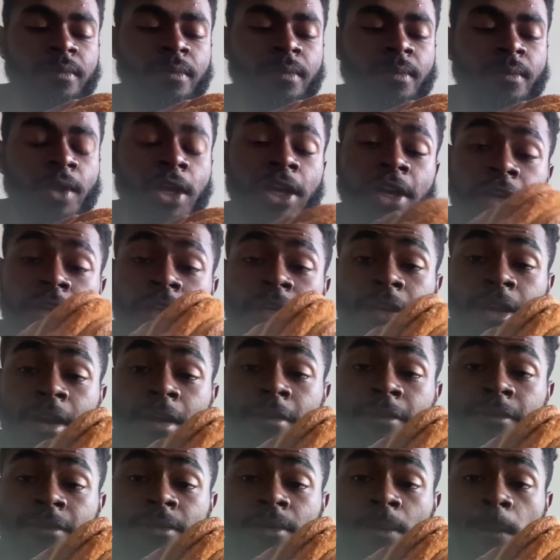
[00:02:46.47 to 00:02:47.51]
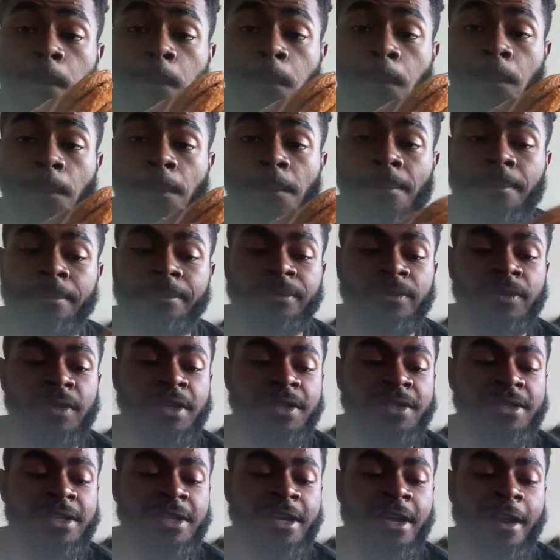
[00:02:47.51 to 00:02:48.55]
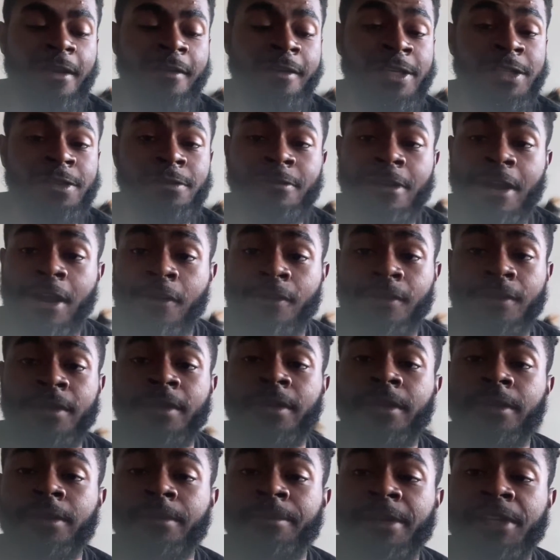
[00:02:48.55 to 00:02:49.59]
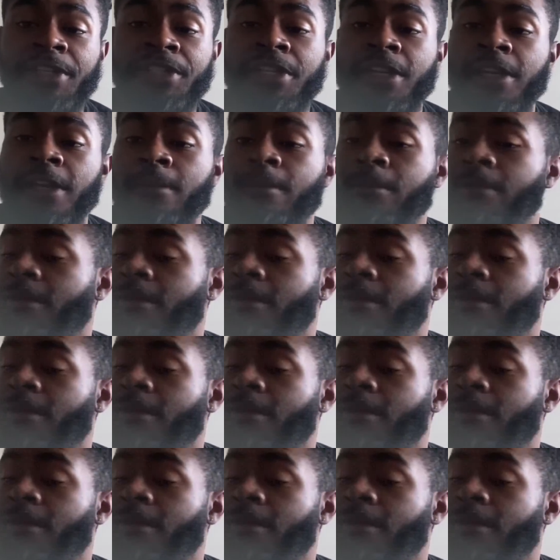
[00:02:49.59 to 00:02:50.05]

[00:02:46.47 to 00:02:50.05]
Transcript: good enough. Let's see how it's around the McChicken